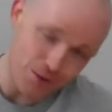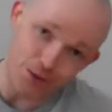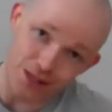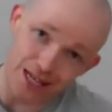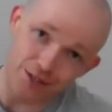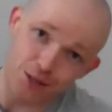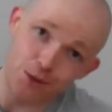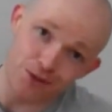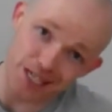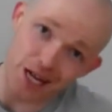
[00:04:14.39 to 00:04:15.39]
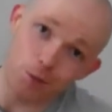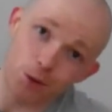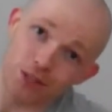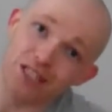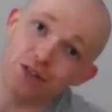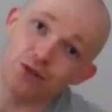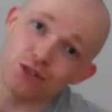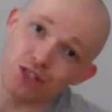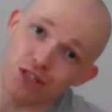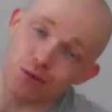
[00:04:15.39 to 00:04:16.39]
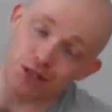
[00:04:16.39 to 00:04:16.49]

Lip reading: We're then going to move into elbow to knee crunches,